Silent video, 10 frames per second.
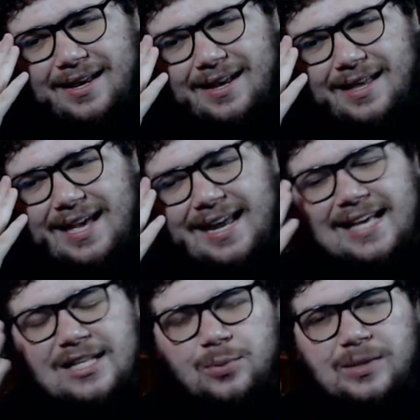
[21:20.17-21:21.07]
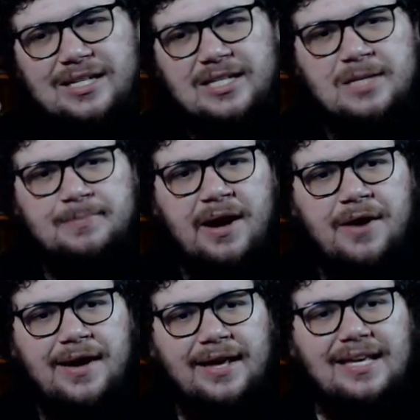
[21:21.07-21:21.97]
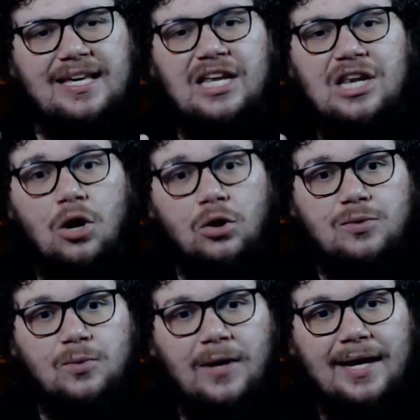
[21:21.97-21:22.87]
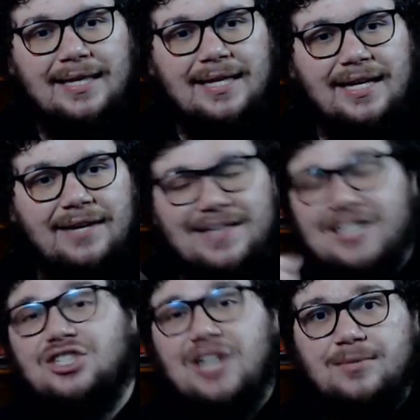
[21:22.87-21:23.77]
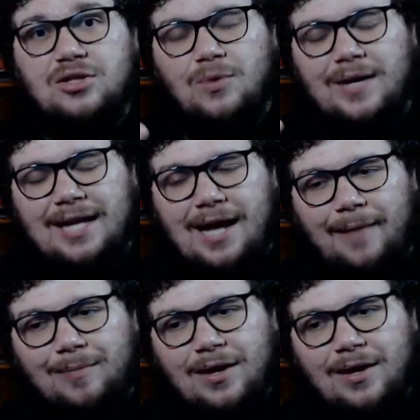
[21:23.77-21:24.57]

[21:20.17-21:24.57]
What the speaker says: It ends with the despairing, he knows where I live. That's chapter 29.